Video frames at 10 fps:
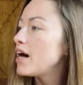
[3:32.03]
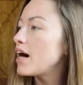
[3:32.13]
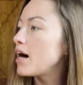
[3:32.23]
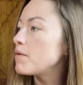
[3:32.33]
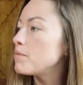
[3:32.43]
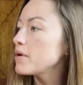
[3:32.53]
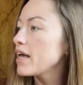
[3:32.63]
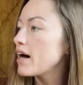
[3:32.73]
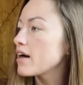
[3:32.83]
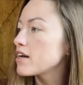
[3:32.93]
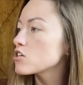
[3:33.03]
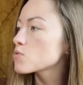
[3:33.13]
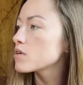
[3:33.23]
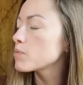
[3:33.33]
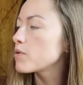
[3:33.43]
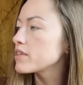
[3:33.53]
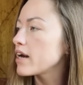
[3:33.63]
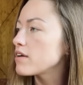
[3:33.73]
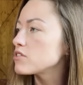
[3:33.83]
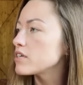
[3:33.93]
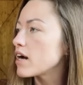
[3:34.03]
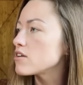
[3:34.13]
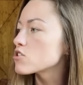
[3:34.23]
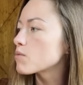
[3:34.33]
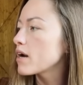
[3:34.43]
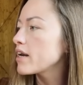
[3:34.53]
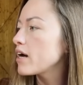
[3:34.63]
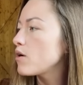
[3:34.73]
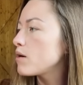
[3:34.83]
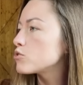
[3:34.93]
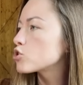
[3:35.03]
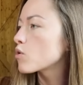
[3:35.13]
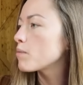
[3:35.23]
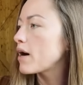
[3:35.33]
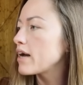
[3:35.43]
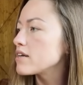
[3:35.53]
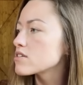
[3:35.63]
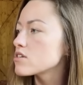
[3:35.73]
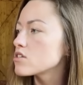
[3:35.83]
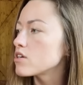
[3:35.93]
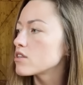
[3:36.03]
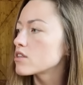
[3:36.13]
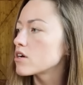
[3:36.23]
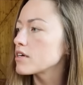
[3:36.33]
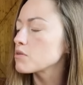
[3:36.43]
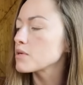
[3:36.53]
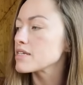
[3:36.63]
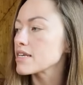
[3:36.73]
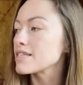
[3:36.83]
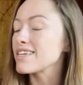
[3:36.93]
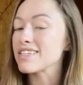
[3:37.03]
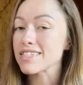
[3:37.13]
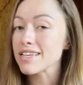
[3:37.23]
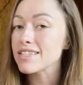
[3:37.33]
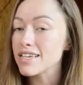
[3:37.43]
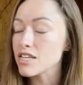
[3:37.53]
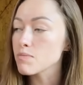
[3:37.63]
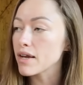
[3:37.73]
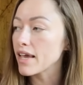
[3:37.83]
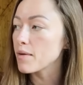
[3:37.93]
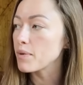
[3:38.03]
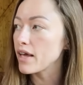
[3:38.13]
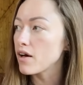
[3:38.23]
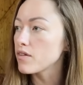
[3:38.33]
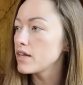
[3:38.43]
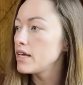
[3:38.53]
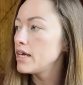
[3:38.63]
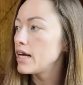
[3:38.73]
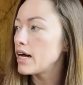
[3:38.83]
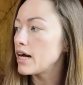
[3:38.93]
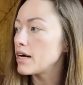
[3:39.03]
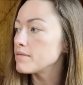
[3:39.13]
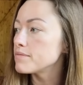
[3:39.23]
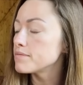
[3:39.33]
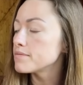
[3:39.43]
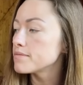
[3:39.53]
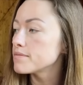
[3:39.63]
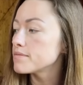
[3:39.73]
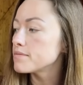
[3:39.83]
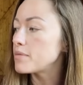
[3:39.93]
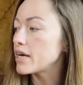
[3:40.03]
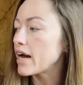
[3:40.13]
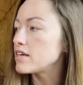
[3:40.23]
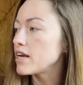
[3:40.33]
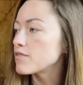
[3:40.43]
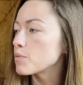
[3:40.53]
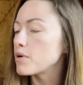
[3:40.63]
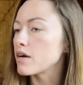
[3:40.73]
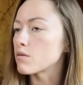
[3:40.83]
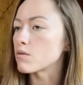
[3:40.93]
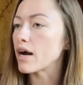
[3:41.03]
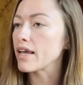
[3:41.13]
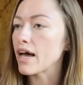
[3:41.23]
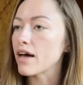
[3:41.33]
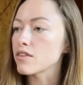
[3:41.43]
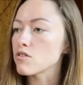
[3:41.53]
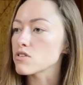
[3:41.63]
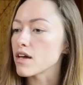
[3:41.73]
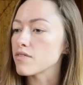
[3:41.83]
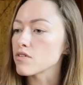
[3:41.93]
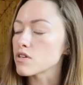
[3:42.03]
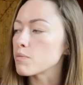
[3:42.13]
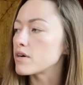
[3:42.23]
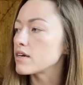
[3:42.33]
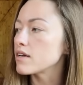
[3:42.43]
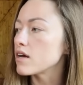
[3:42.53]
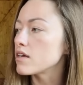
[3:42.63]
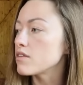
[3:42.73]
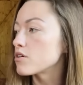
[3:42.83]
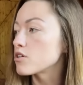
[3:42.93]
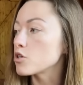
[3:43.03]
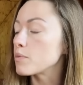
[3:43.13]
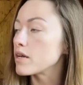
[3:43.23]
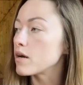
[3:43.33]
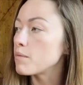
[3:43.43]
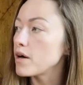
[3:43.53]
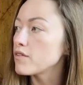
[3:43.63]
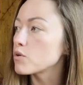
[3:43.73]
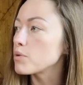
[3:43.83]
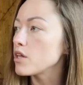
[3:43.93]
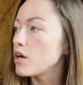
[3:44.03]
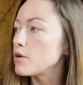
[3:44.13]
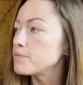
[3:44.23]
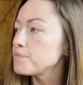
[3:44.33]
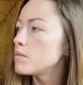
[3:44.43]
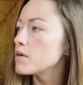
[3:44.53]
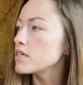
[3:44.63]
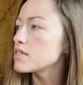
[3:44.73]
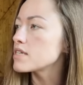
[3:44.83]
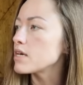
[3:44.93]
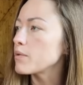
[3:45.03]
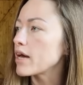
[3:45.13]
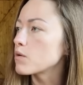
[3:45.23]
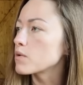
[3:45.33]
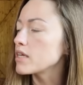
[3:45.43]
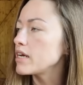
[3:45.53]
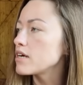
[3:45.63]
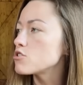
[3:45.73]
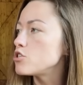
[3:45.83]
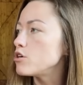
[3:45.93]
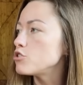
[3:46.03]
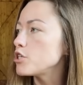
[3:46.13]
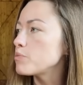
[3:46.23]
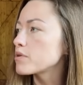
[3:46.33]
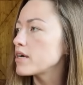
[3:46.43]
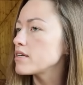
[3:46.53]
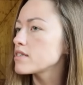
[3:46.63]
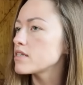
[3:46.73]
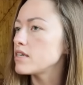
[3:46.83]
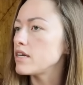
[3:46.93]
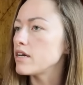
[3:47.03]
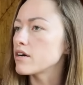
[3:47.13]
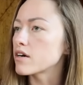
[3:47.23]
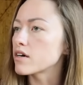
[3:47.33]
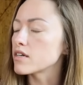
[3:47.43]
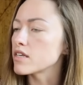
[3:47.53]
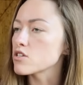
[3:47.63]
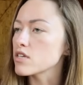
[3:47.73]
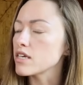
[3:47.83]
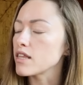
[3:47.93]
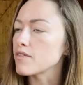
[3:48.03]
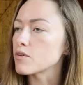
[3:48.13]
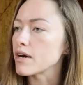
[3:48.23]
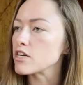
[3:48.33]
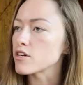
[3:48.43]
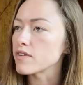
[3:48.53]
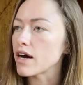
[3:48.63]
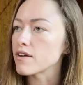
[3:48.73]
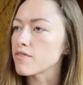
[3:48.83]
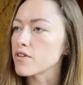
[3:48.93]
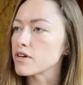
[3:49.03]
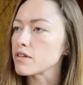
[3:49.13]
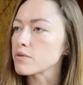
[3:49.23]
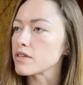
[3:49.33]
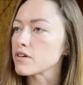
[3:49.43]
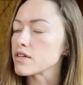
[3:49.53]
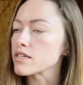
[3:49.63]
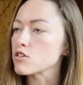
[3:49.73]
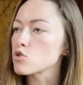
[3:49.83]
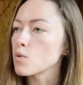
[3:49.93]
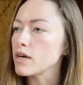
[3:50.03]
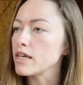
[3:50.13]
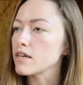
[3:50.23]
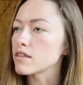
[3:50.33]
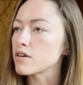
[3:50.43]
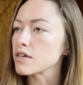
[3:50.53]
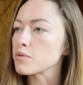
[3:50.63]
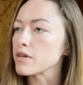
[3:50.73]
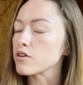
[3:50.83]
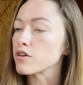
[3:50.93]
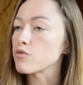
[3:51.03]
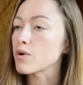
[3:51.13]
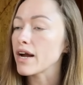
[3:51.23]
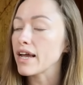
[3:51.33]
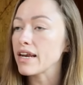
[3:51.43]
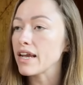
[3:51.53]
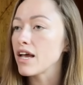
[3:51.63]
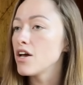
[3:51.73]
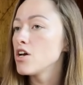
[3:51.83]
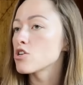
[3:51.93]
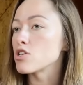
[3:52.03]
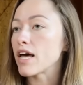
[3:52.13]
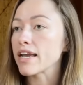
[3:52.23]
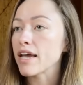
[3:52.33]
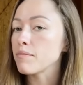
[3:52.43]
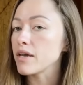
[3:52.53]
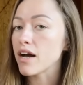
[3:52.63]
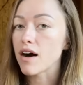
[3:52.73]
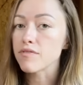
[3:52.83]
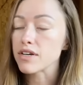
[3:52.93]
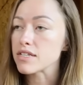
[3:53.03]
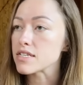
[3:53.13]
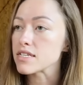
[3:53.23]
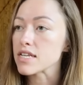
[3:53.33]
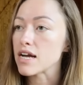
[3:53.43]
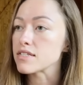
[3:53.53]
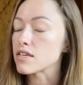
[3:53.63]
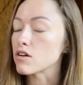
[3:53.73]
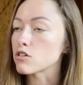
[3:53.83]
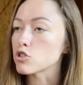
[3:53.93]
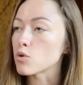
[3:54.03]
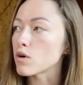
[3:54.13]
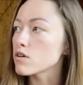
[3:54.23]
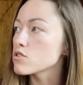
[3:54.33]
But yeah, I just wanted to point that out to you guys. So right now I'm short biased to 33.1660 is my KPL. But I never put it right at those levels. I put it either a little bit above or below. But let's see, we had a really nice doji print near this key level range I've got of 33.3620 to 33.3480. So that gave me confidence to size in on a short.